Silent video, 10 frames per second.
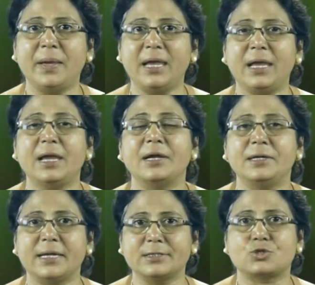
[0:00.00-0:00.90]
be
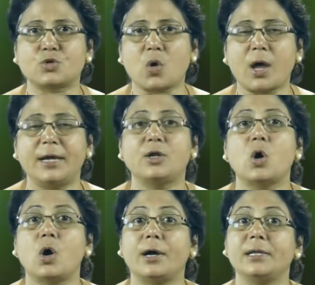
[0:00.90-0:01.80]
destroyed
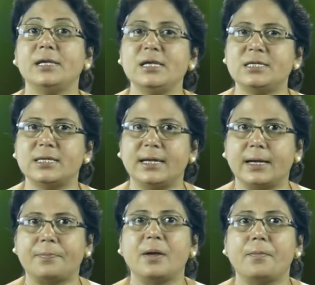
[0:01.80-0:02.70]
or eaten
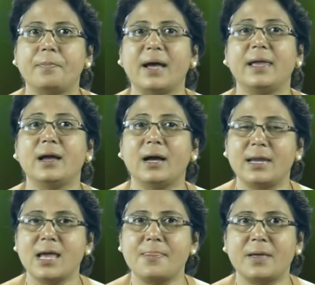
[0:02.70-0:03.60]
up by
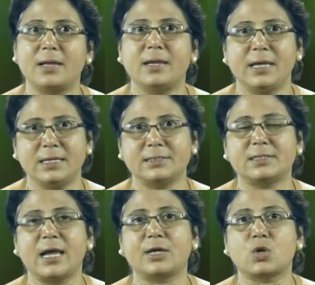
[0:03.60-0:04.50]
another
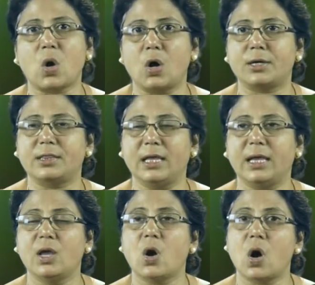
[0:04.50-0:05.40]
insect or
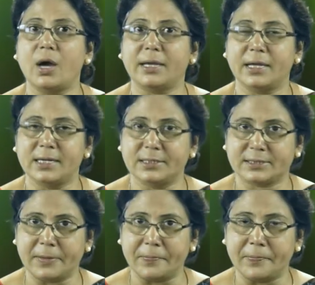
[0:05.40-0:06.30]
the
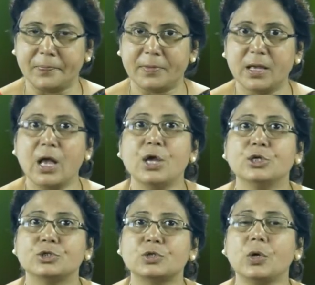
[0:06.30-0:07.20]
organism.
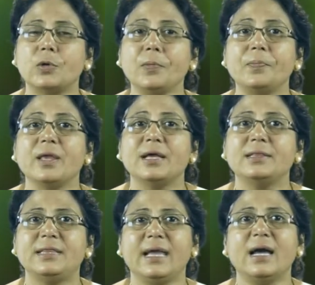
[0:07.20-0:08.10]
So,
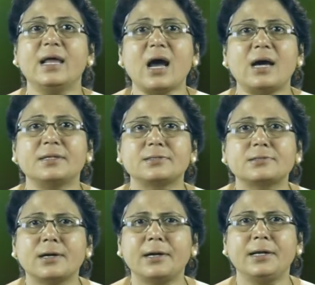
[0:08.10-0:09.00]
there are
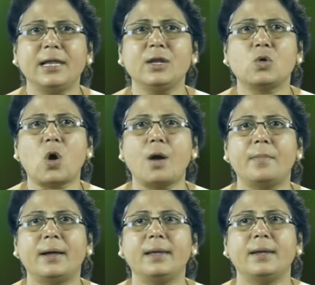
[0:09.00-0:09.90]
certain
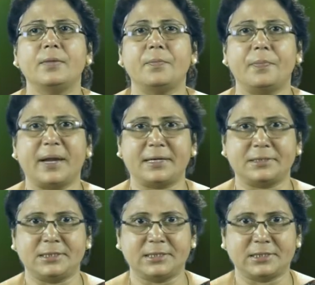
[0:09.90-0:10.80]
common
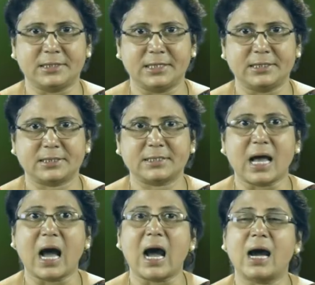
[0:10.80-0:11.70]
practices
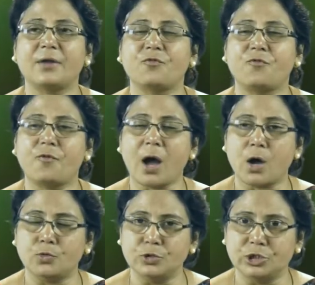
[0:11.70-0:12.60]
are
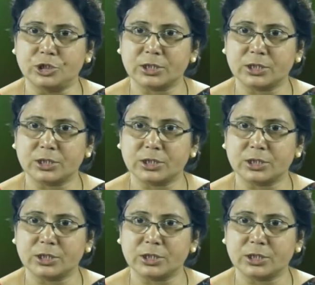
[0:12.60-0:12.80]
found